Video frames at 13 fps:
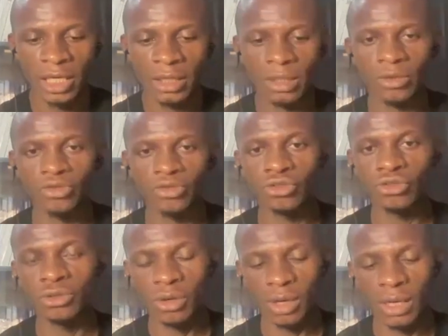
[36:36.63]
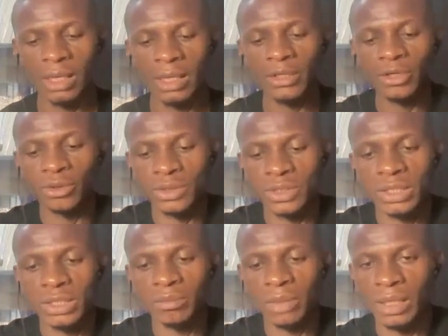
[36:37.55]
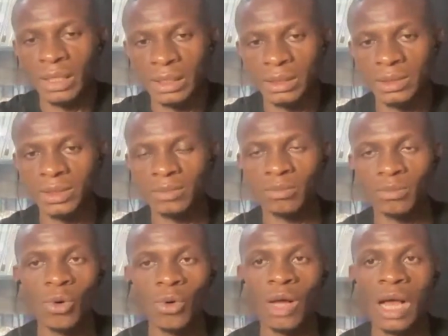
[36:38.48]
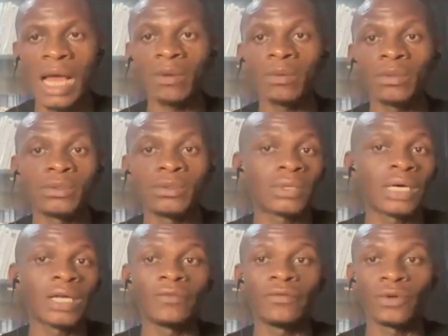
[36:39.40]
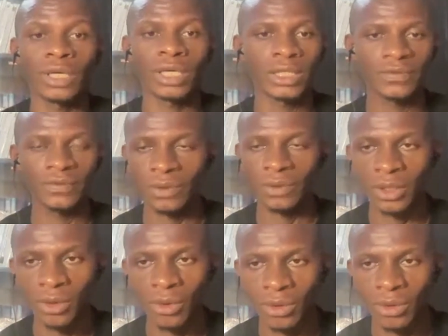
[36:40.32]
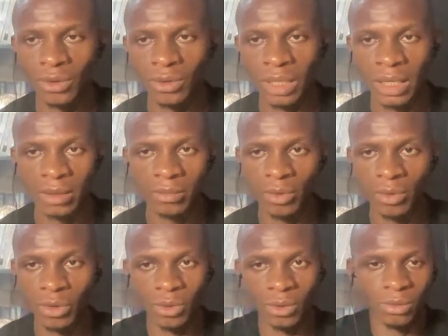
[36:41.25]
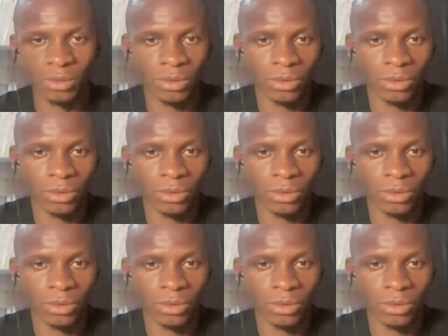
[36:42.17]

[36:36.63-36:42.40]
The younger your team is, the more I would advocate for a co-working